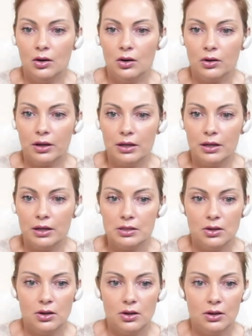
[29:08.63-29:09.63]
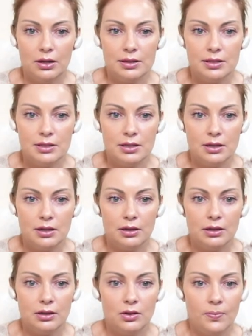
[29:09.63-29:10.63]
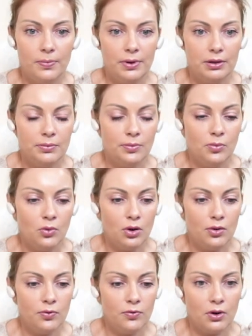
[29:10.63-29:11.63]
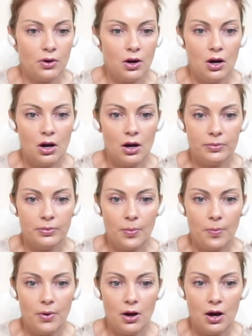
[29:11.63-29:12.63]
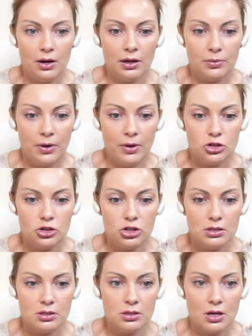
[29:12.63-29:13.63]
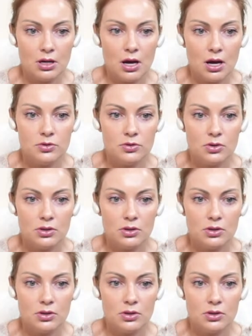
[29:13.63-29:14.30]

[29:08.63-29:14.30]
Oh, okay, so let's see a little bit more from the product page itself.